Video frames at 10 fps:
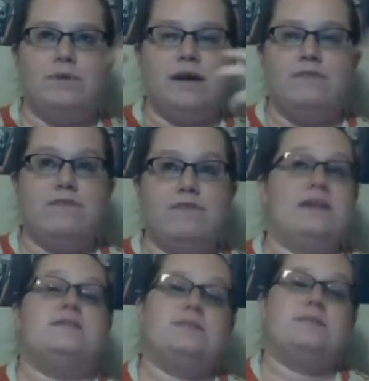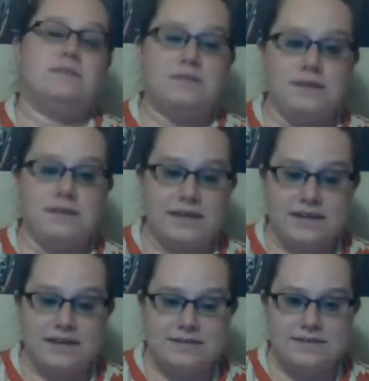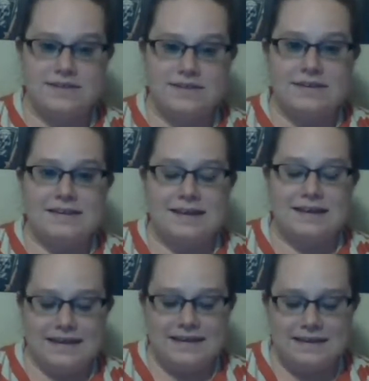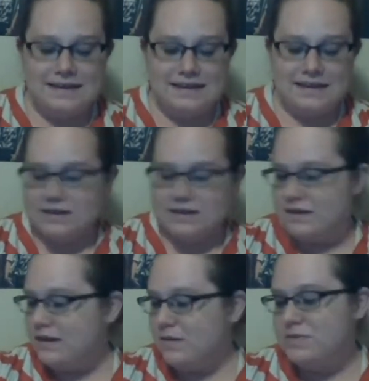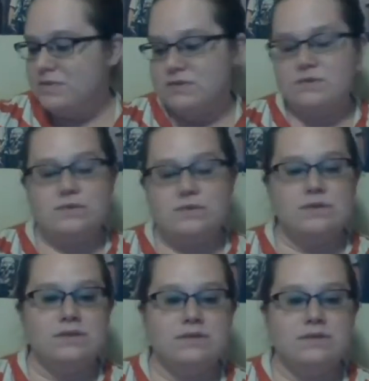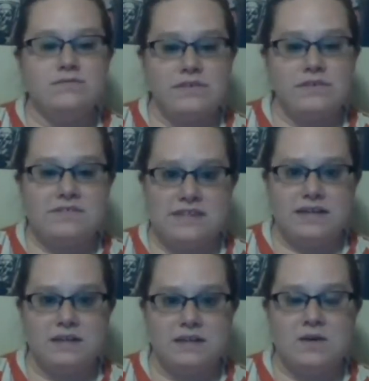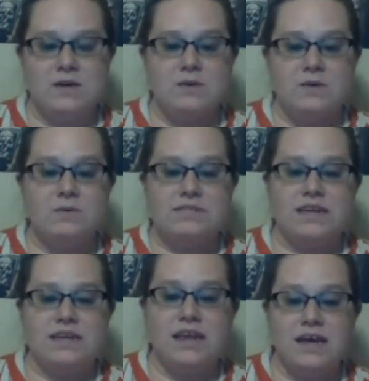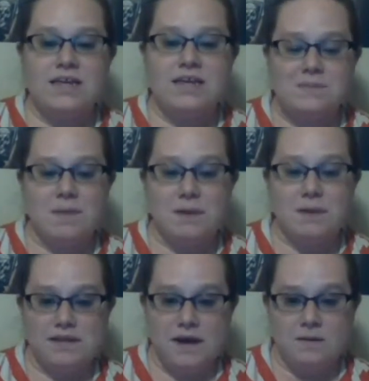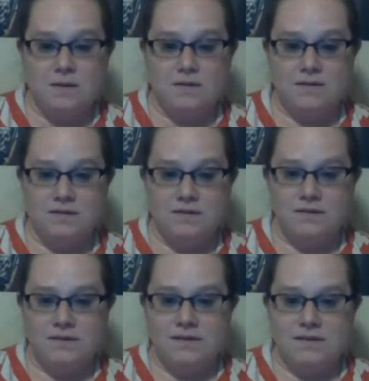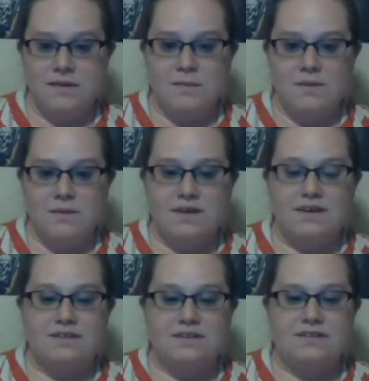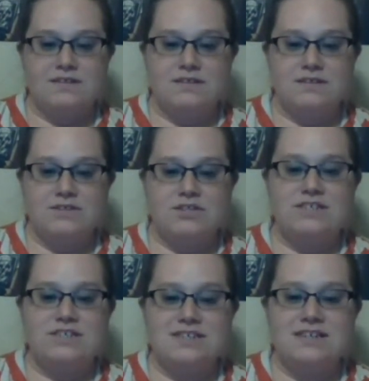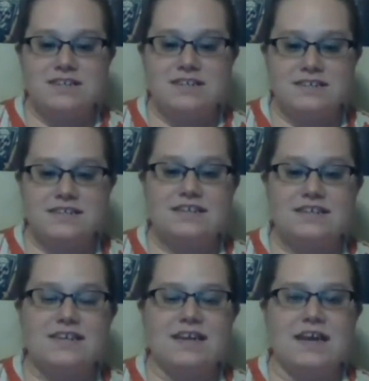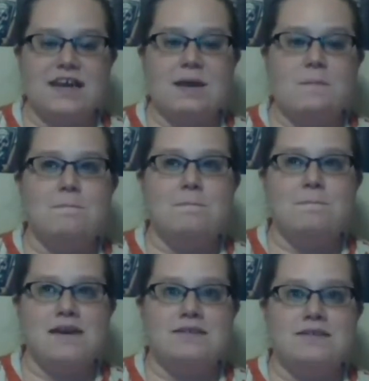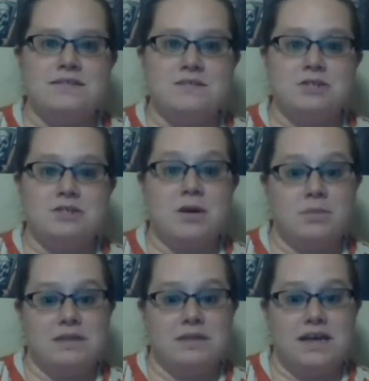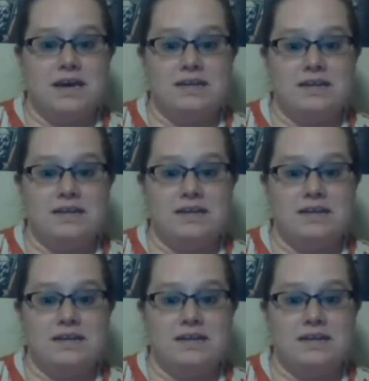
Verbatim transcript: event, I guess, in uh, episode 15 was Inha's meltdown because she did an amazing job with that.